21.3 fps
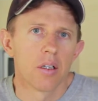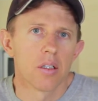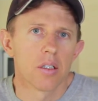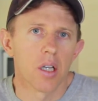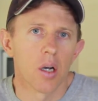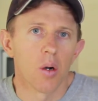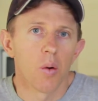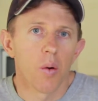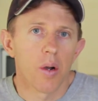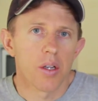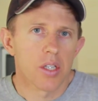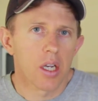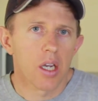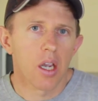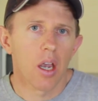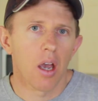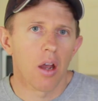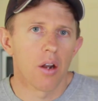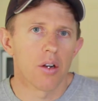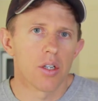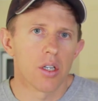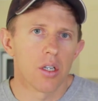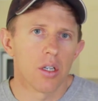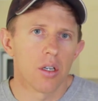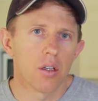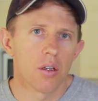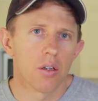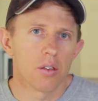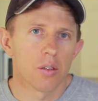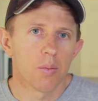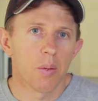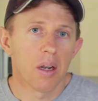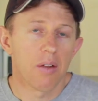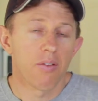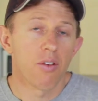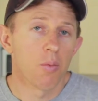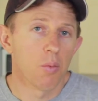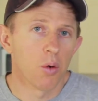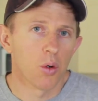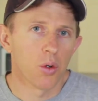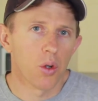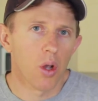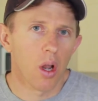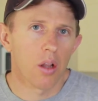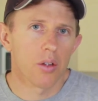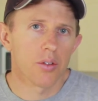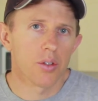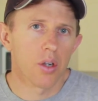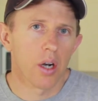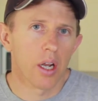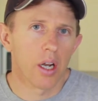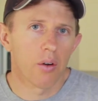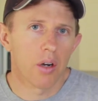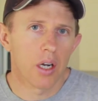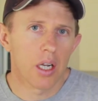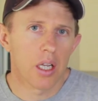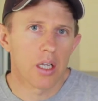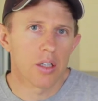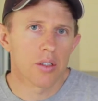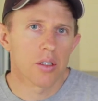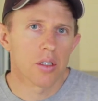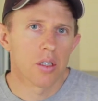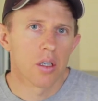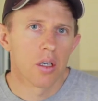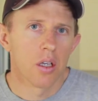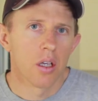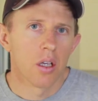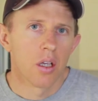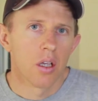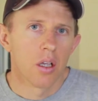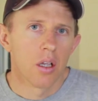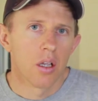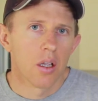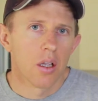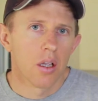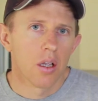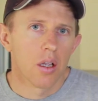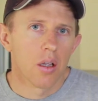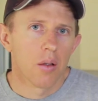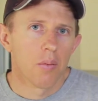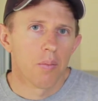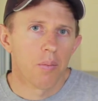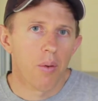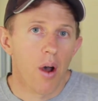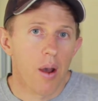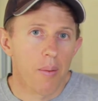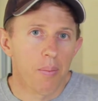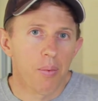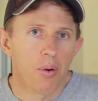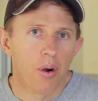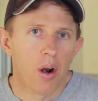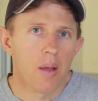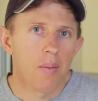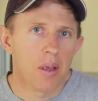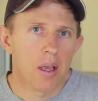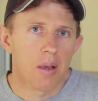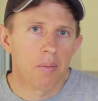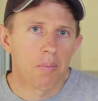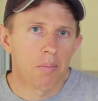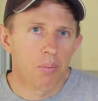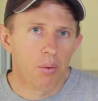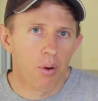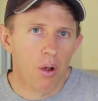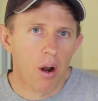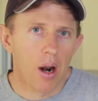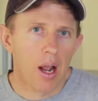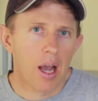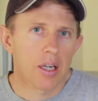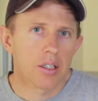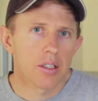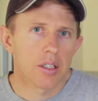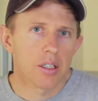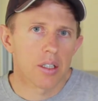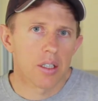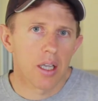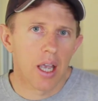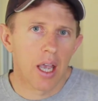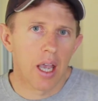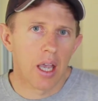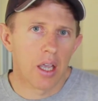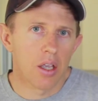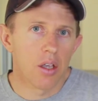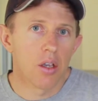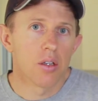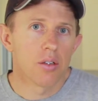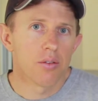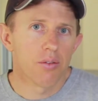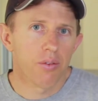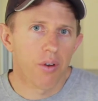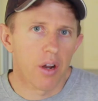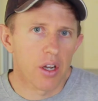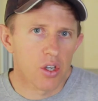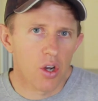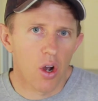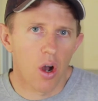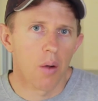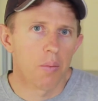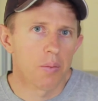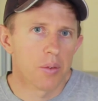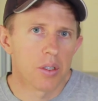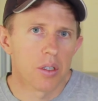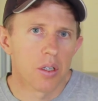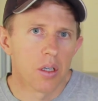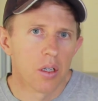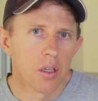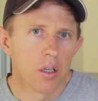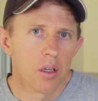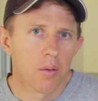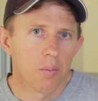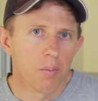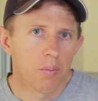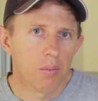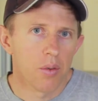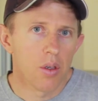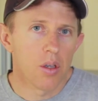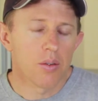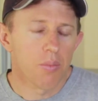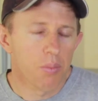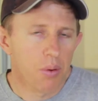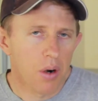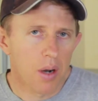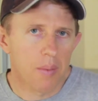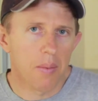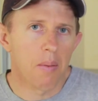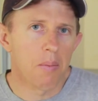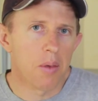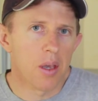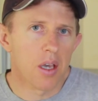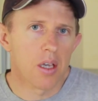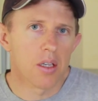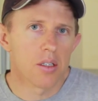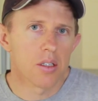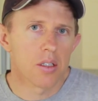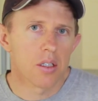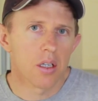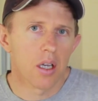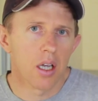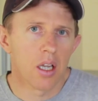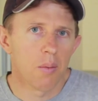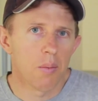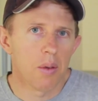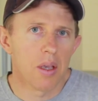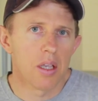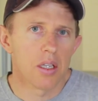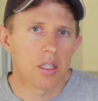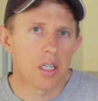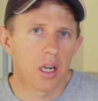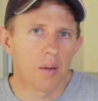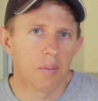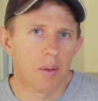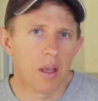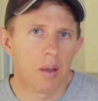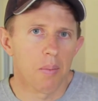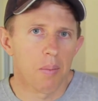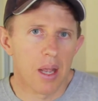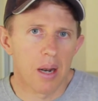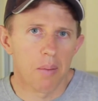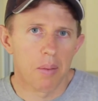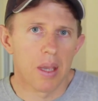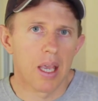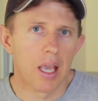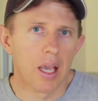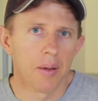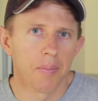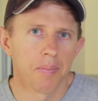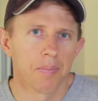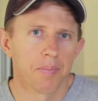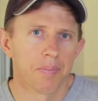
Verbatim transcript: So I always encourage you to spend a few more dollars on ingredients, buy a premium product, uh, use fresh hops, use a premium yeast, and your beer is going to be a better beer.